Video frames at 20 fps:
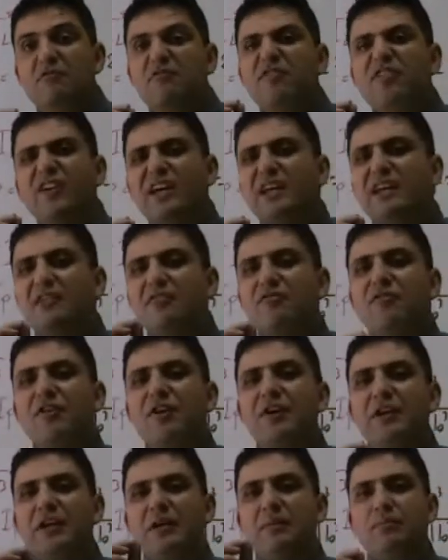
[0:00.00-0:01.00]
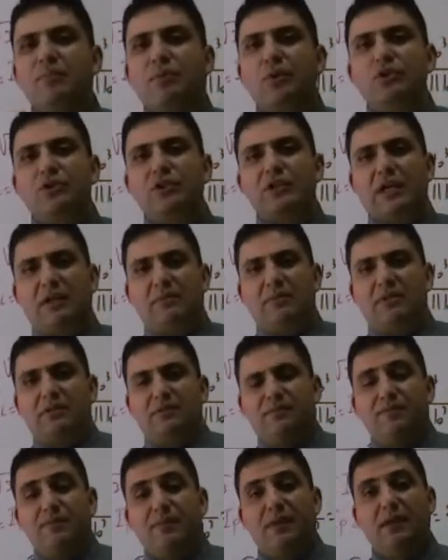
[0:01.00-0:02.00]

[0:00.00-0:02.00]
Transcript: Very, very important element.